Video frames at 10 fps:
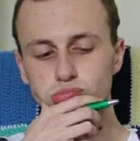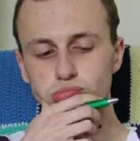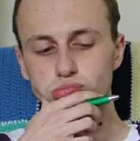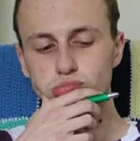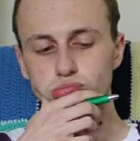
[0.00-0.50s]

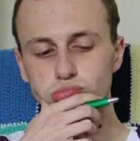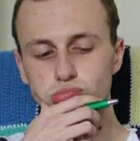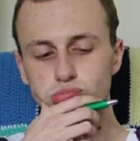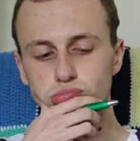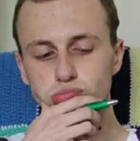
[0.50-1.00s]
And I
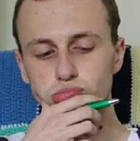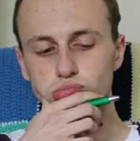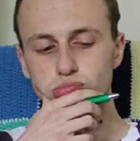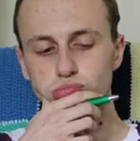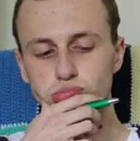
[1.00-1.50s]
really
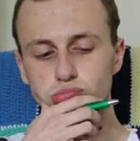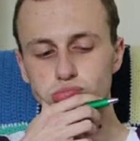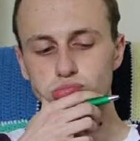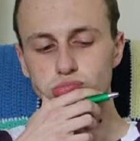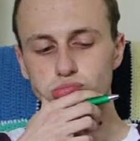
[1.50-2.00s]
appreciate their
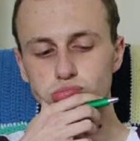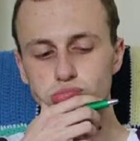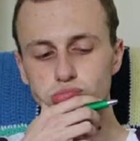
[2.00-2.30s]
contribution